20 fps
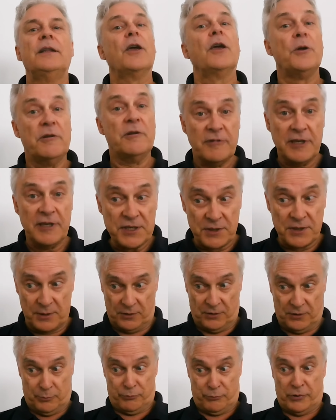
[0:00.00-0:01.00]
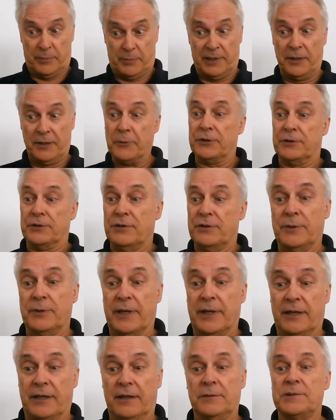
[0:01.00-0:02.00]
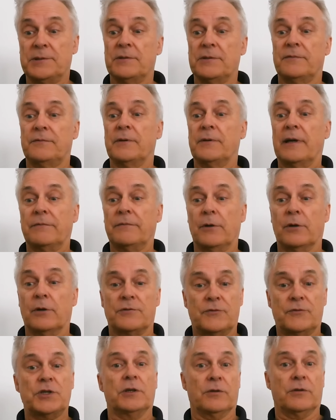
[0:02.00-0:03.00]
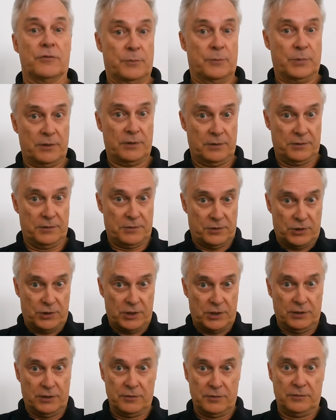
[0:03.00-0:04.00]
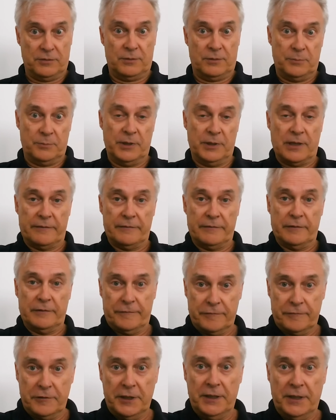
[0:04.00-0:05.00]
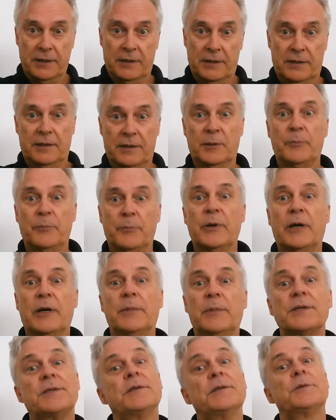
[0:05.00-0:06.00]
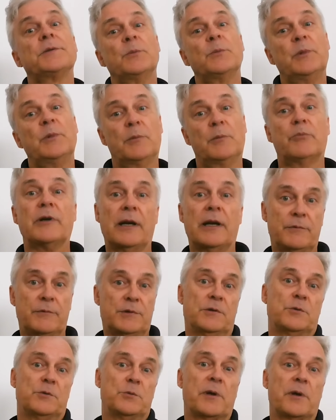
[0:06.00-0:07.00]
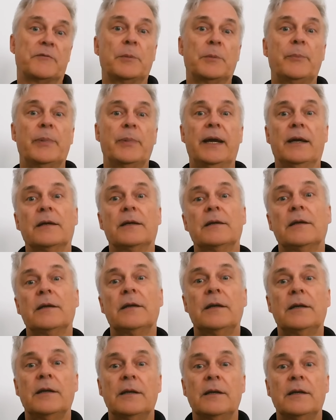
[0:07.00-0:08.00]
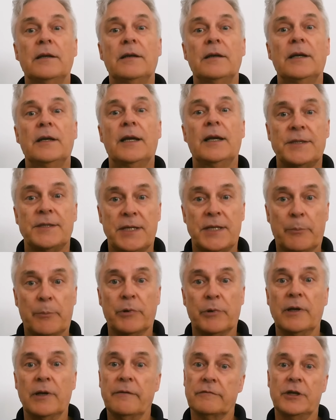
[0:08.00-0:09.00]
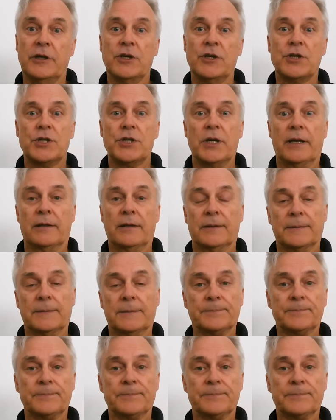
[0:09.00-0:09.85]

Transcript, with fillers: The only reason you probably want to do that, though, is if you have lots of children, because children can be covered free in the public system, and the private system have to pay separately for each child.